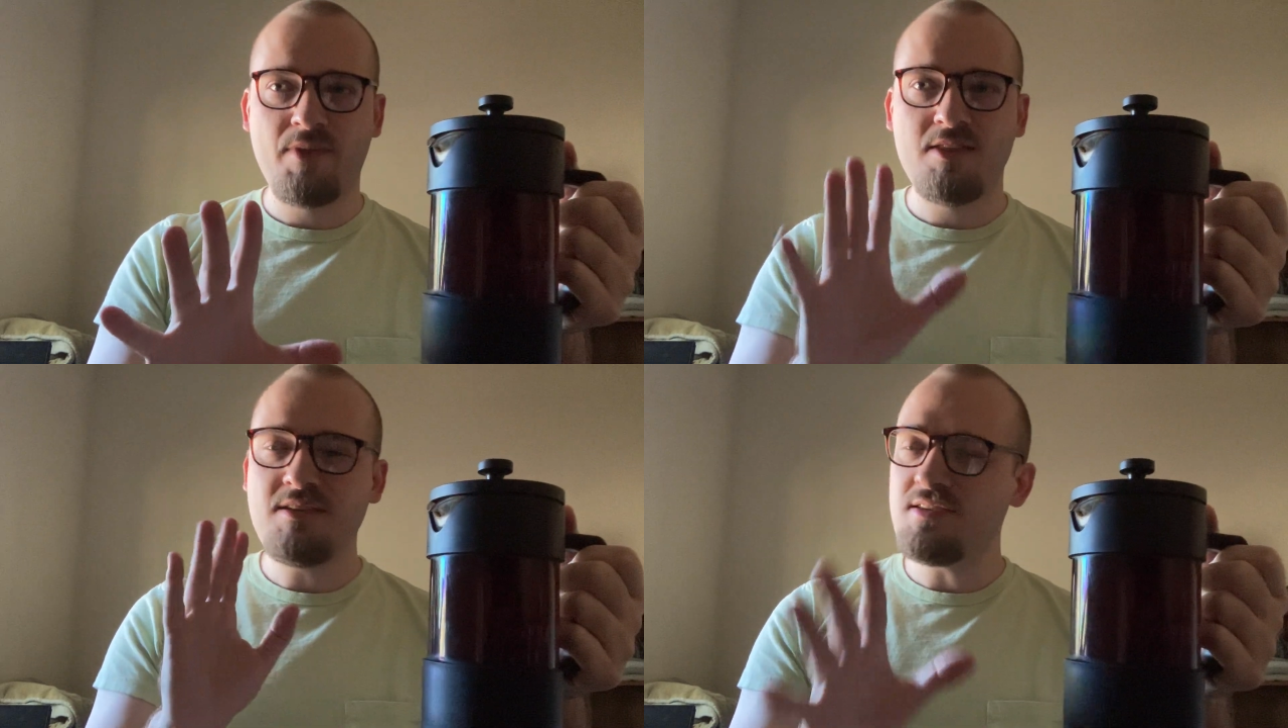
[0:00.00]

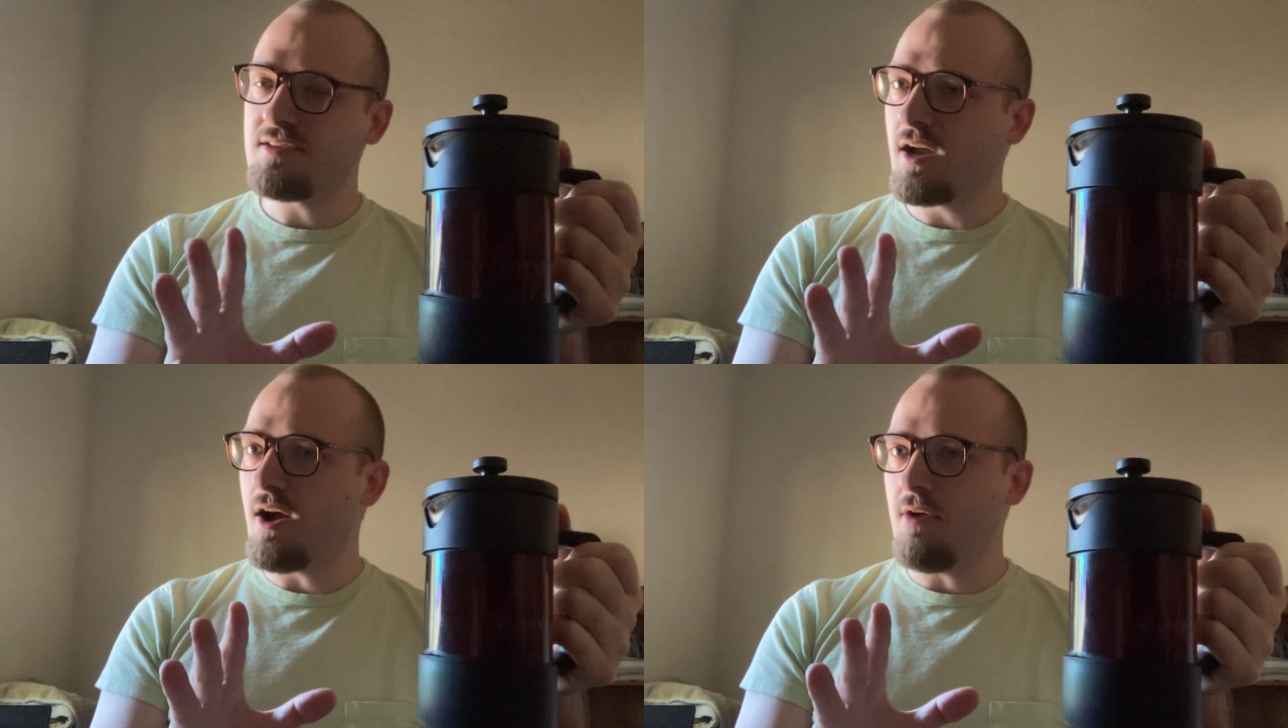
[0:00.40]
this is
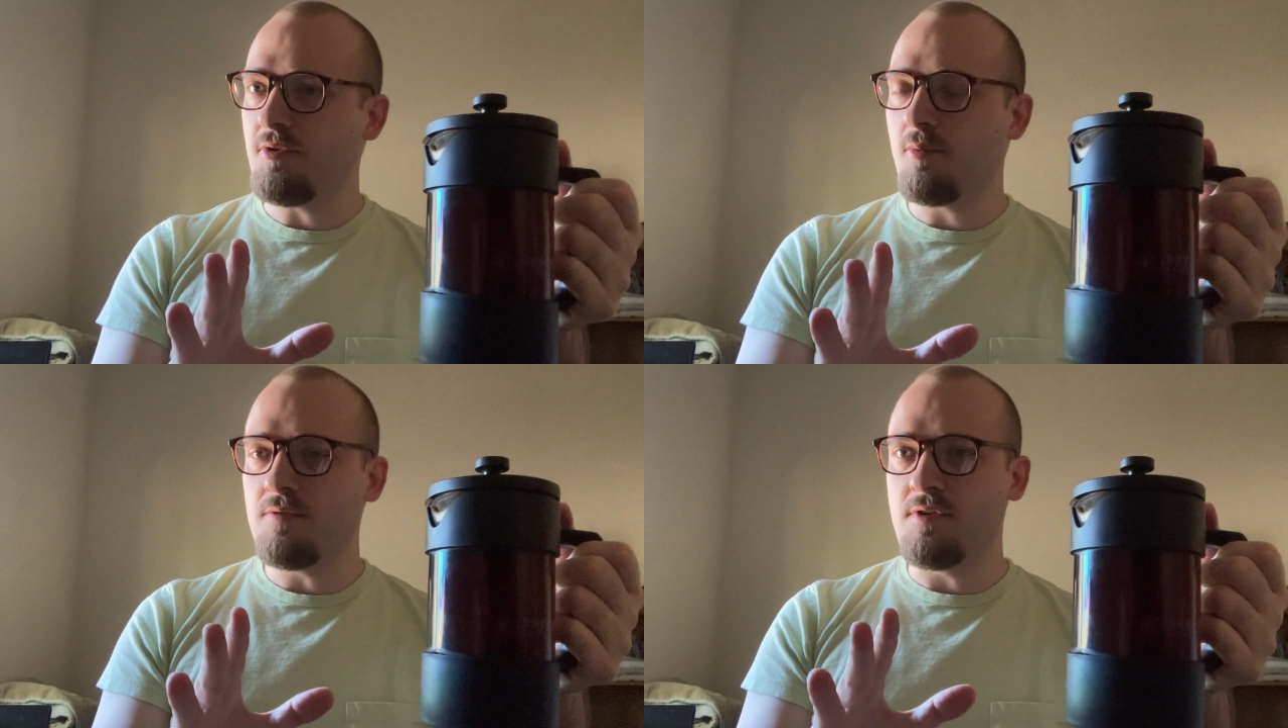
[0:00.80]
a
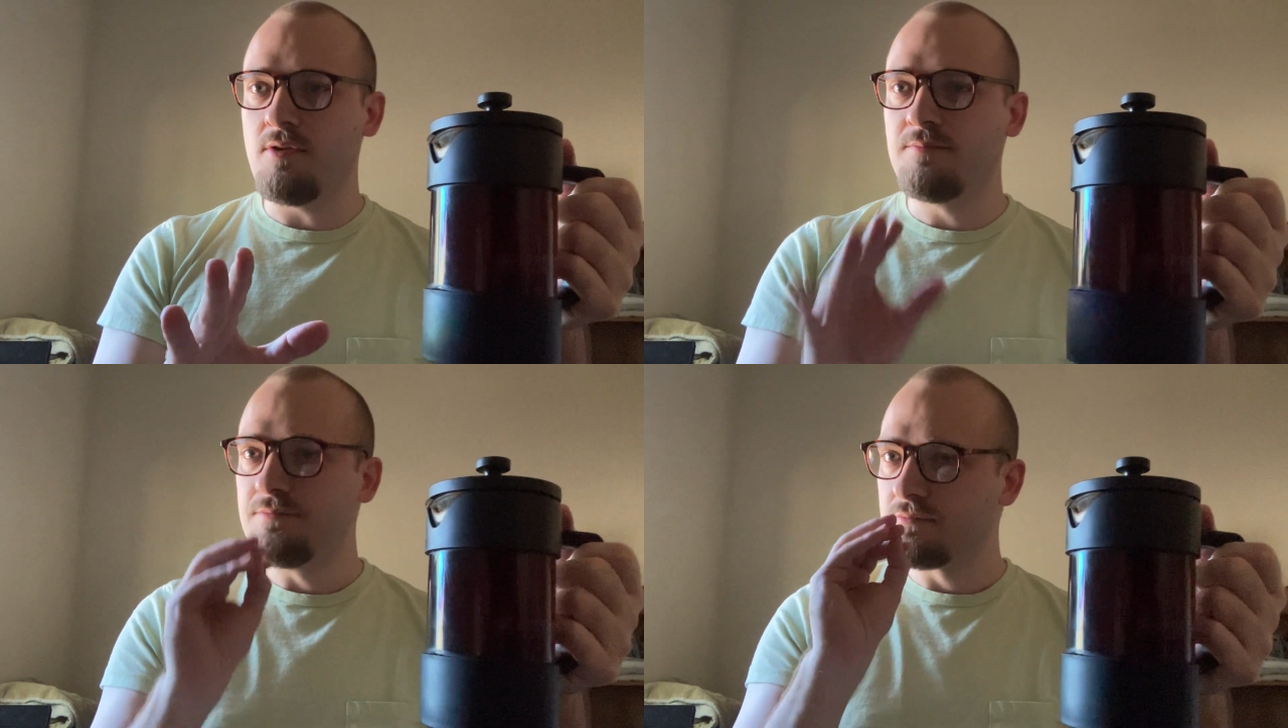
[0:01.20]
coffee review,
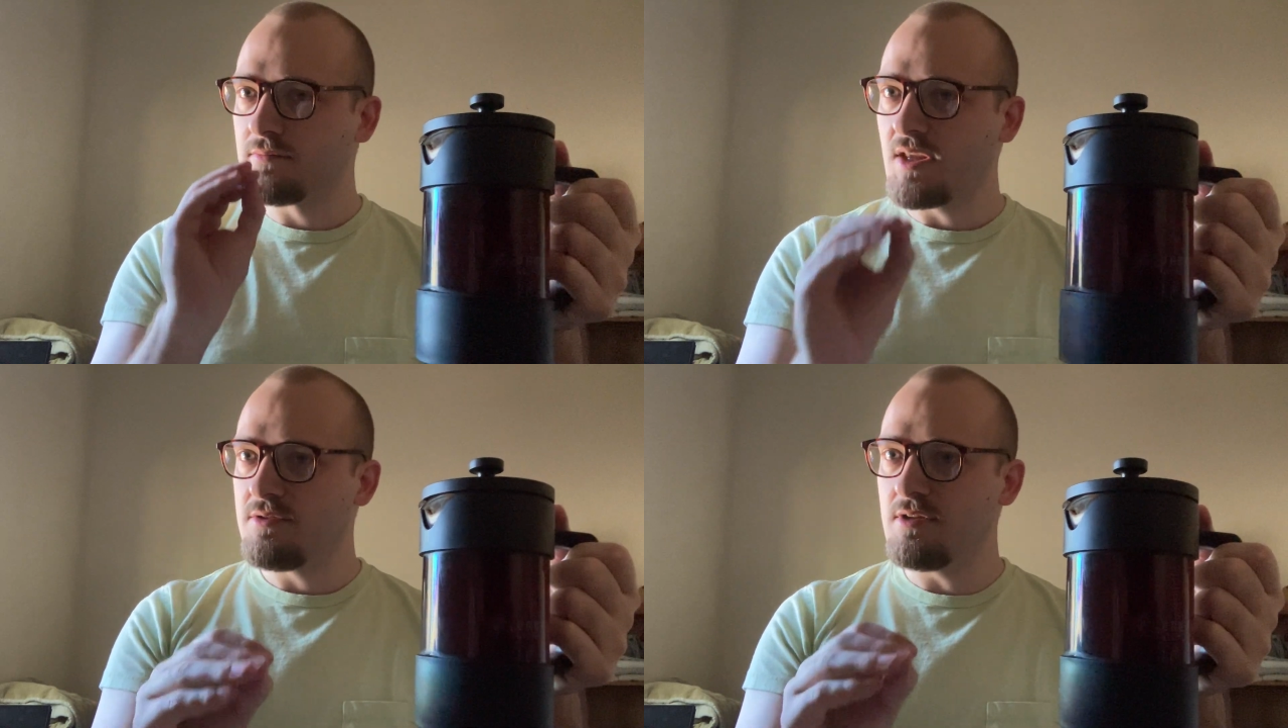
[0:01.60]

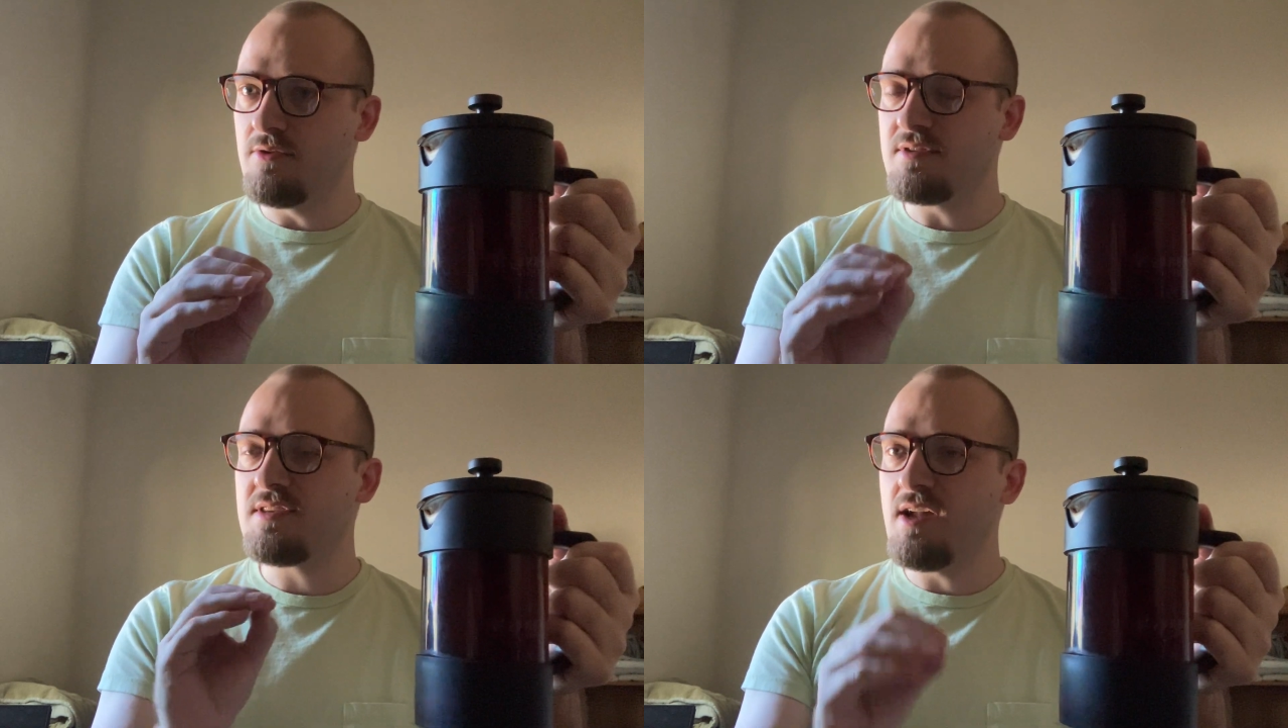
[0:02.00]
so
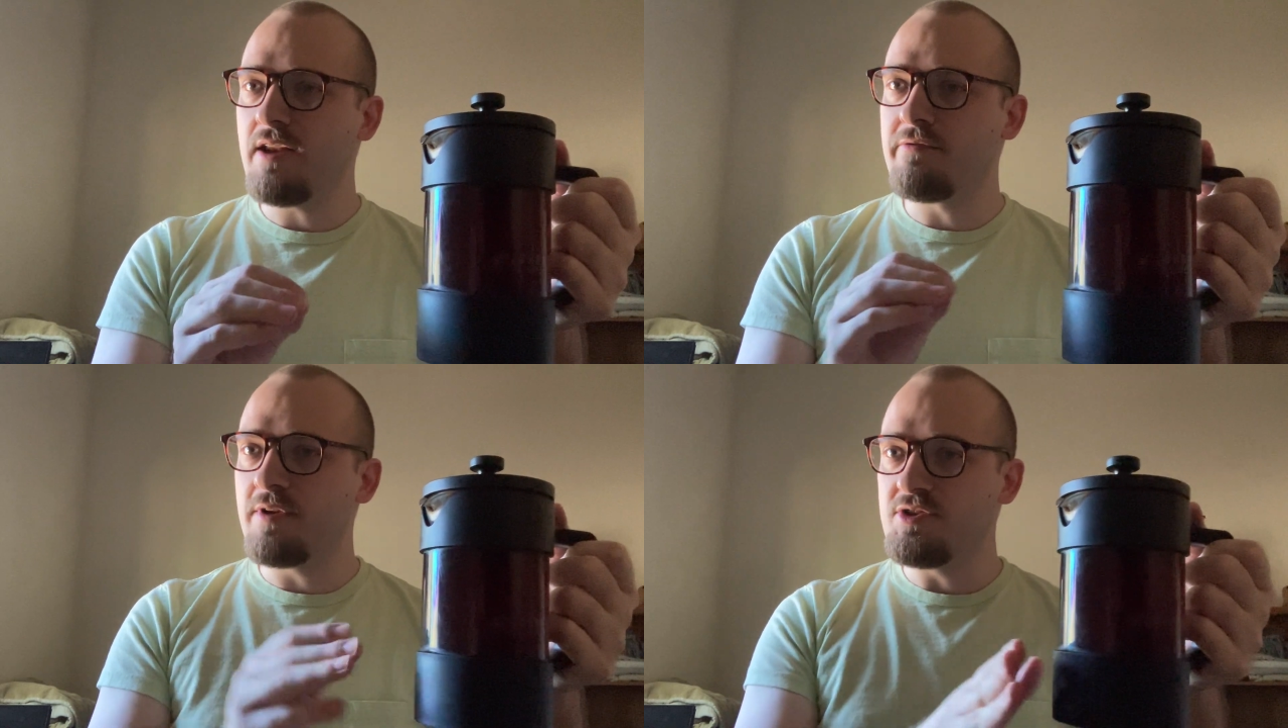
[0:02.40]
it's not
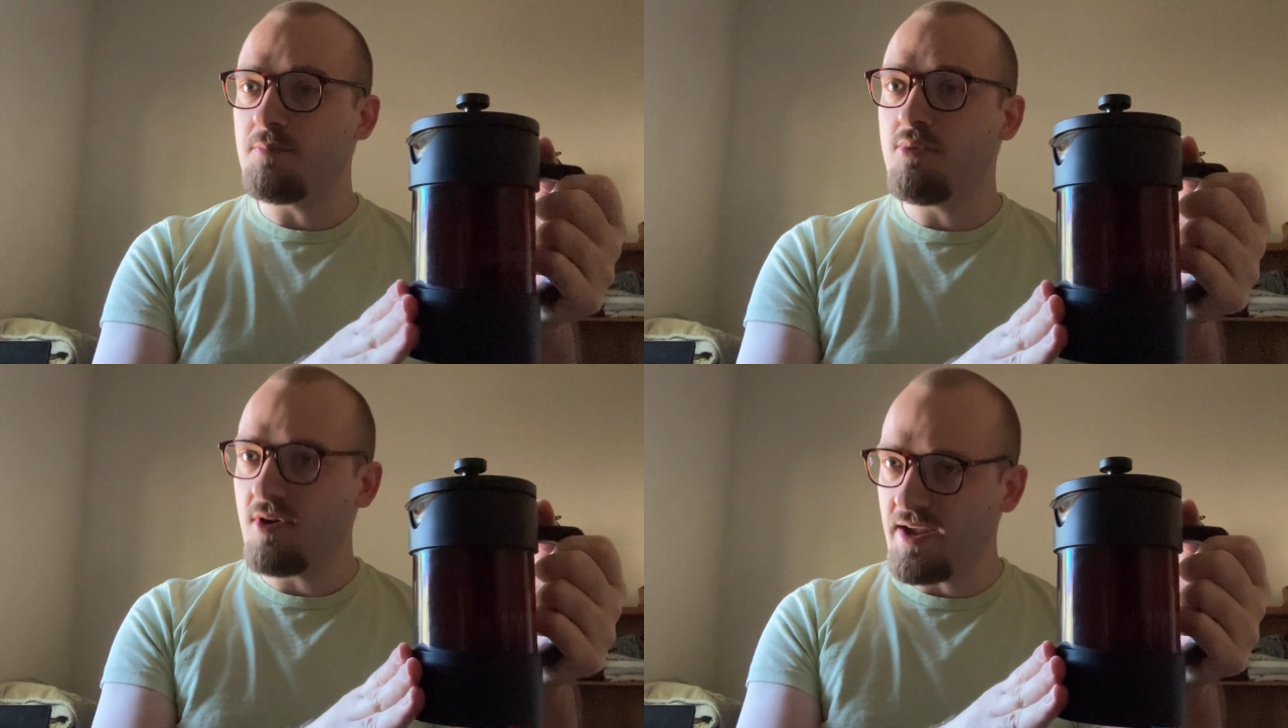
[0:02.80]
a French
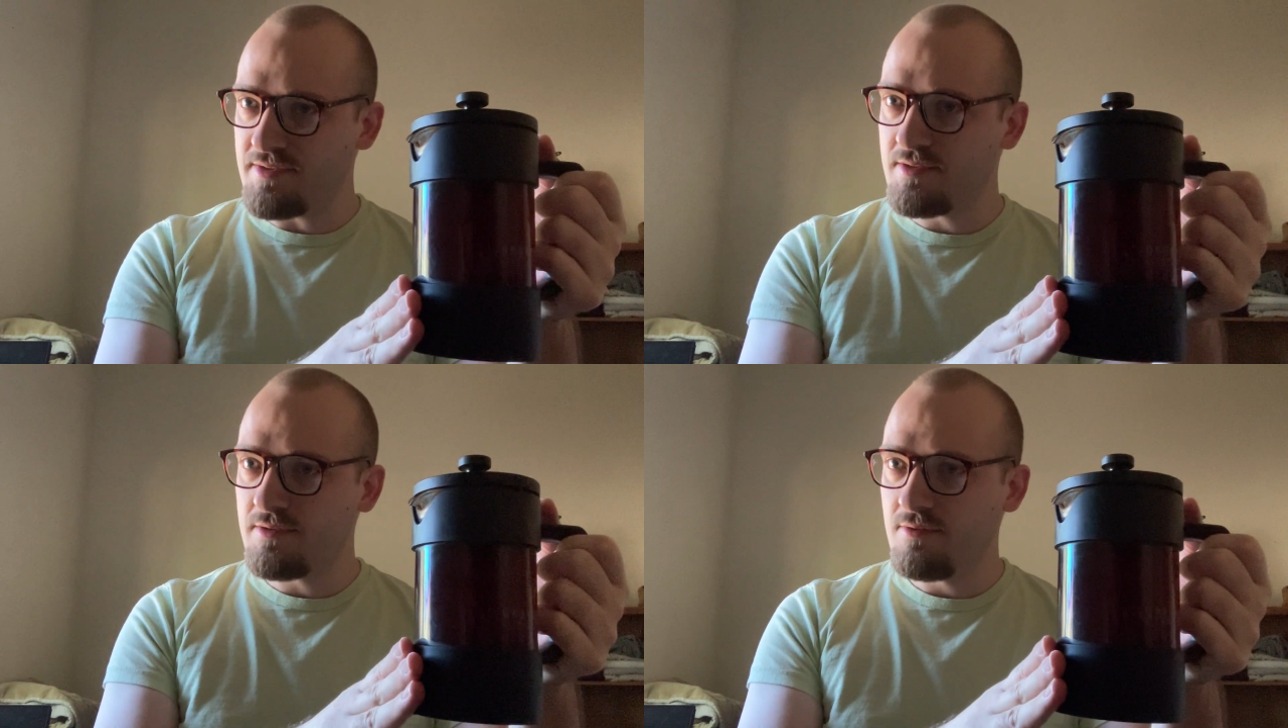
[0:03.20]

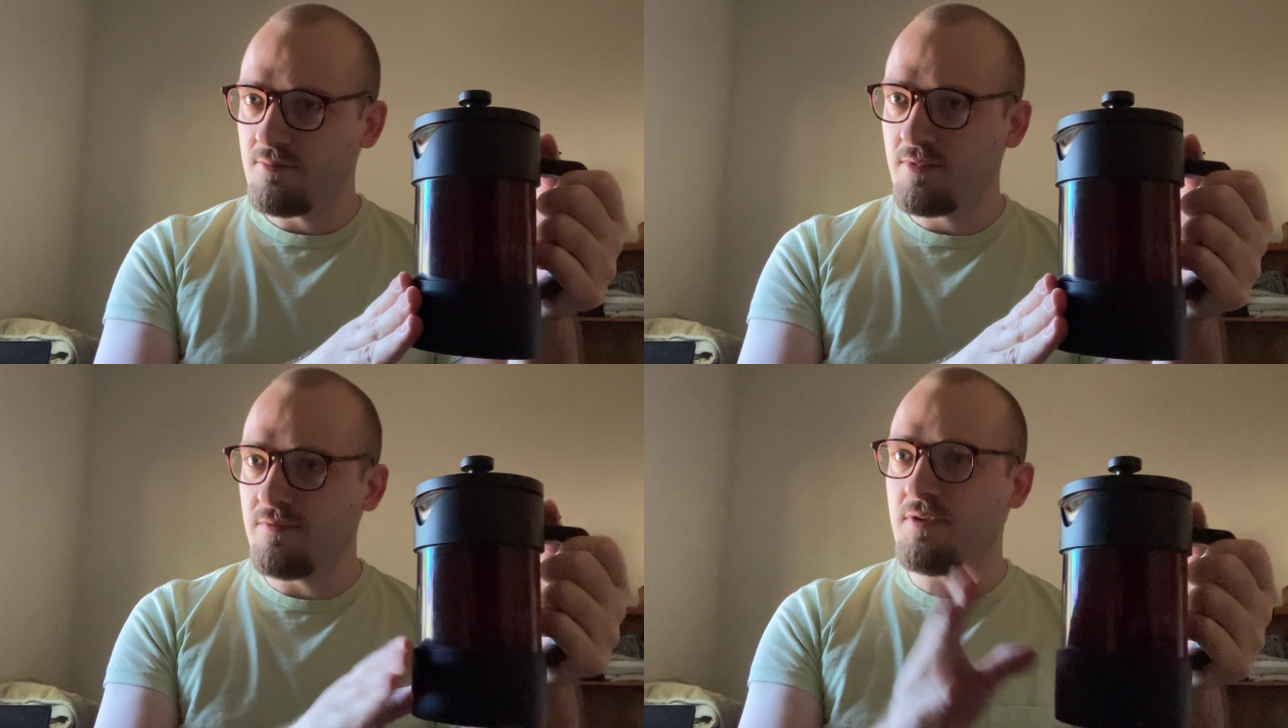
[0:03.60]
press
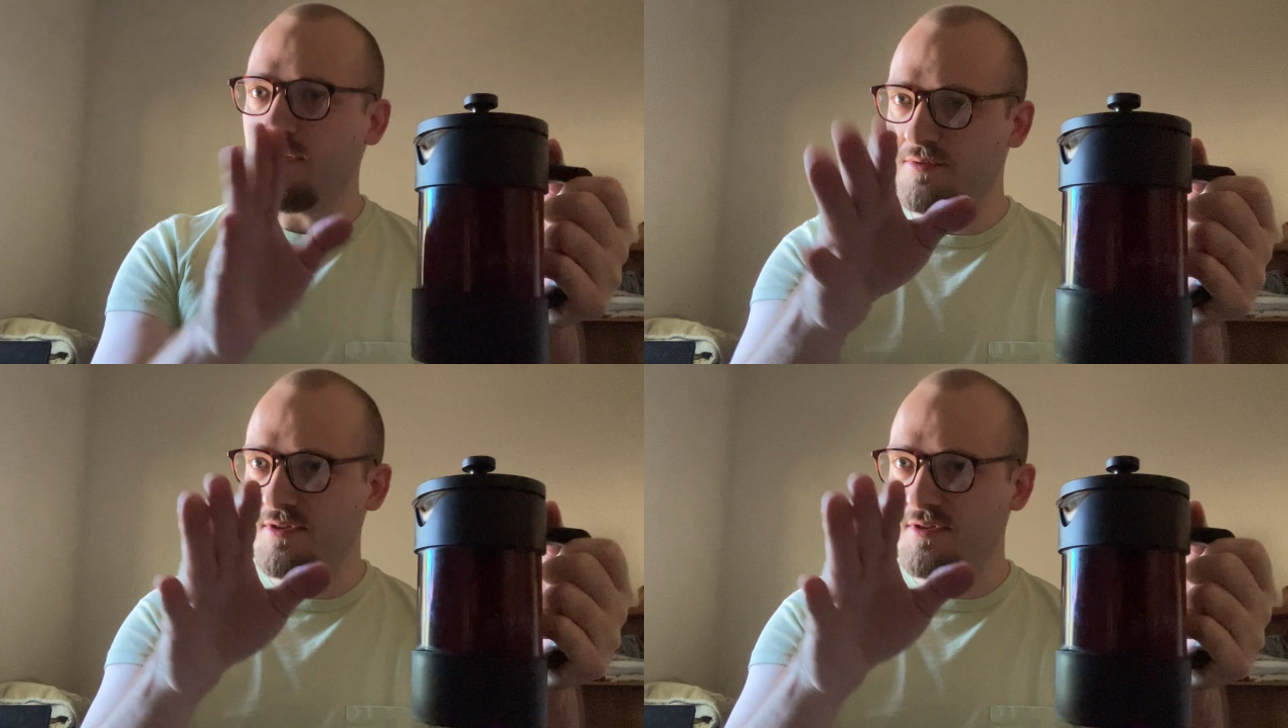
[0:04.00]
review.